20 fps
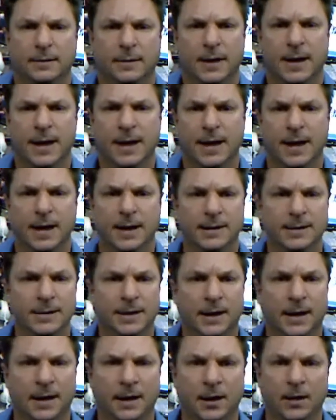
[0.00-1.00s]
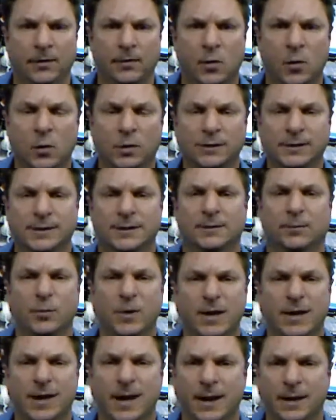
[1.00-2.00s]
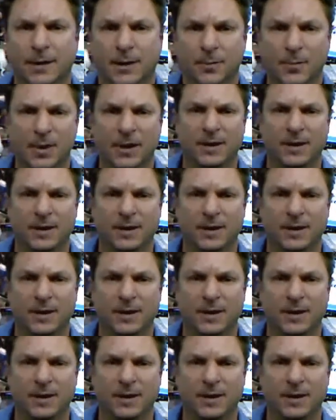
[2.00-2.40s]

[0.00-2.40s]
And of course, this weekend, the big